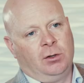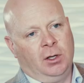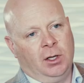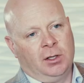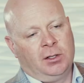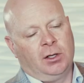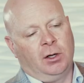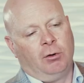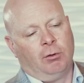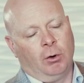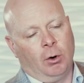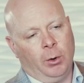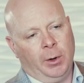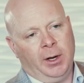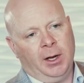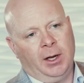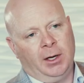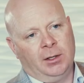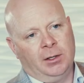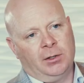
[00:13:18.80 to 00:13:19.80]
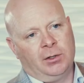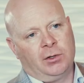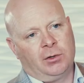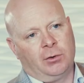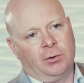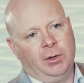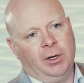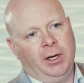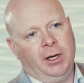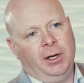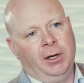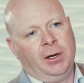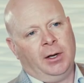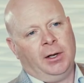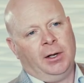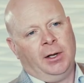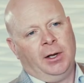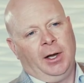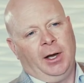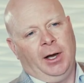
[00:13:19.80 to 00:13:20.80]
It's a growing industry
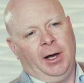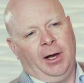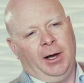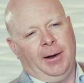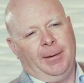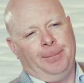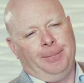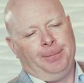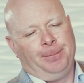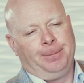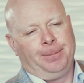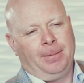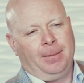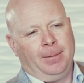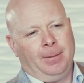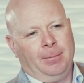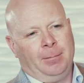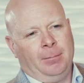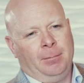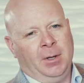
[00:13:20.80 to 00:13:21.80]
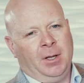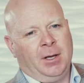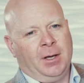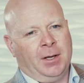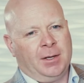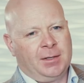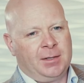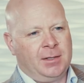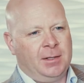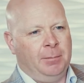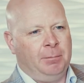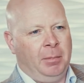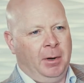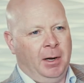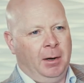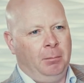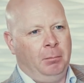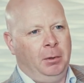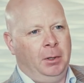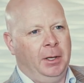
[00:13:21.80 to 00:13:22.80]
because the
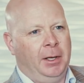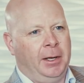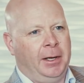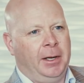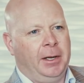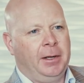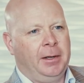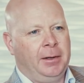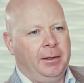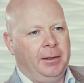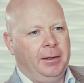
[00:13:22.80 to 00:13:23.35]
public